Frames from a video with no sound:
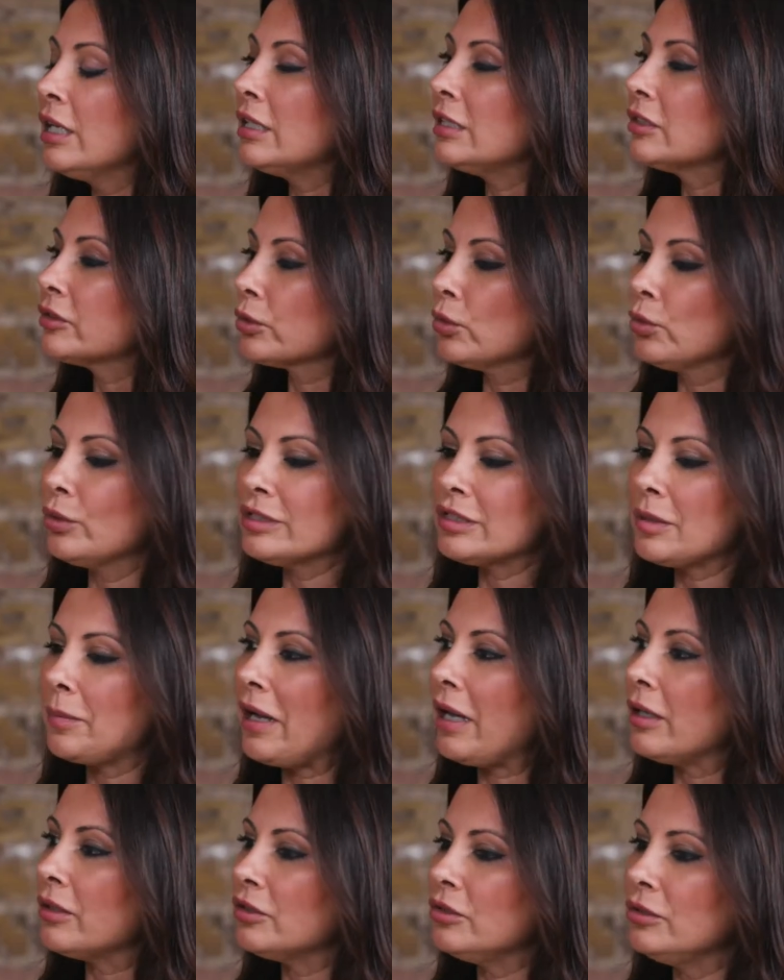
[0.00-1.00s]
It's always
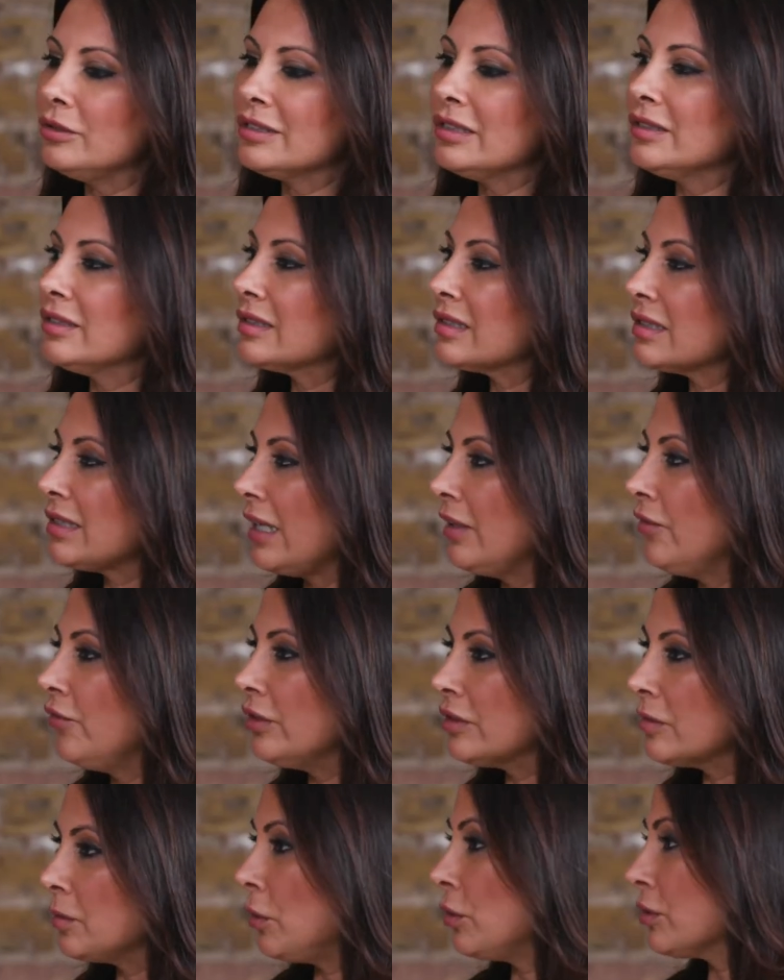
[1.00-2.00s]
about using the
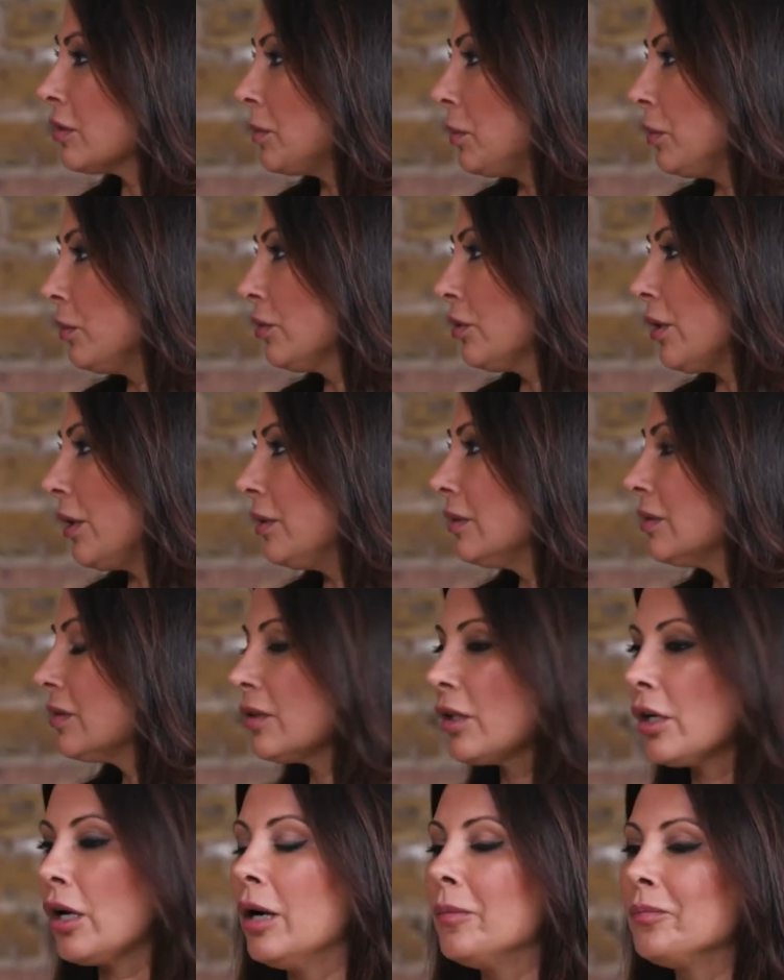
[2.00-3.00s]
safest possible dose
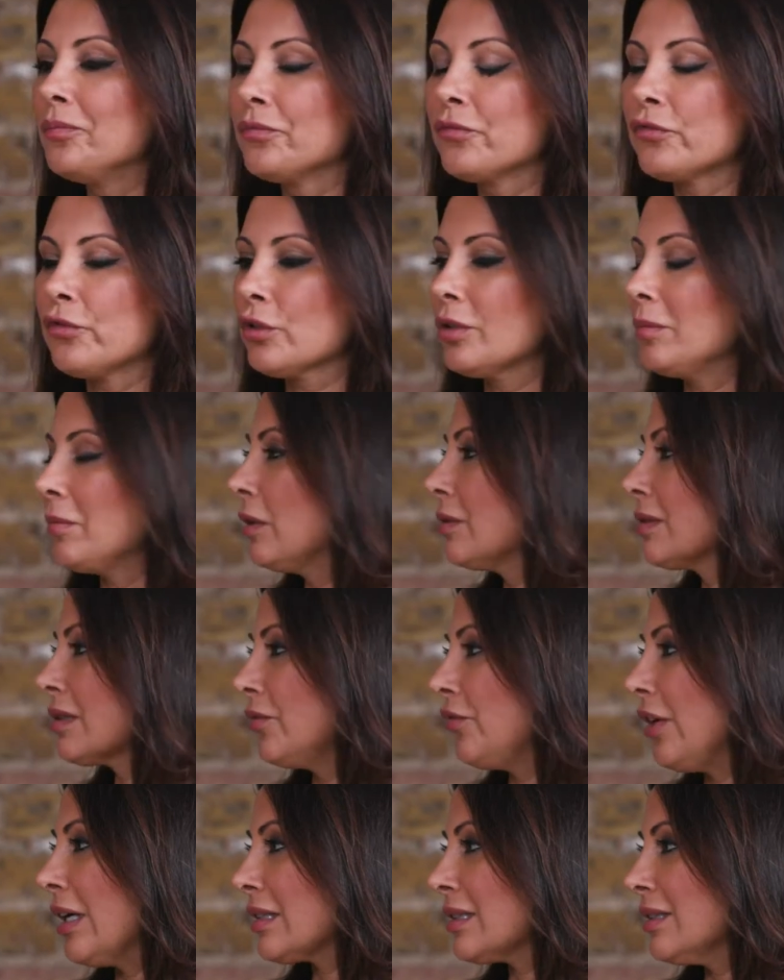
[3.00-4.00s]
for the most
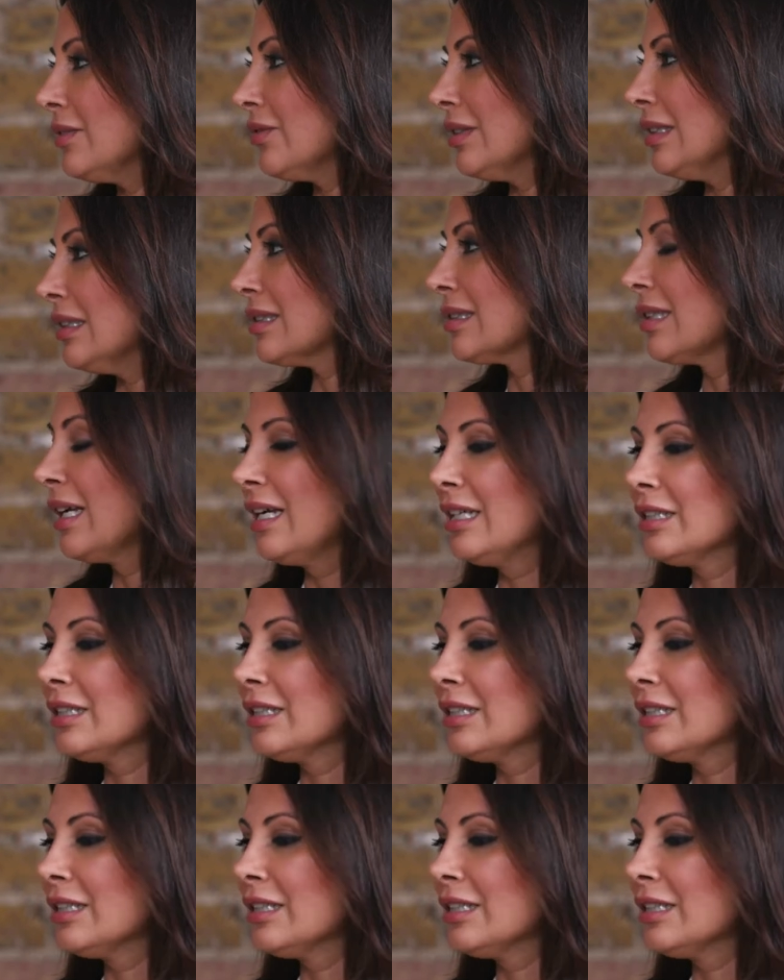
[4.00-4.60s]
effectiveness.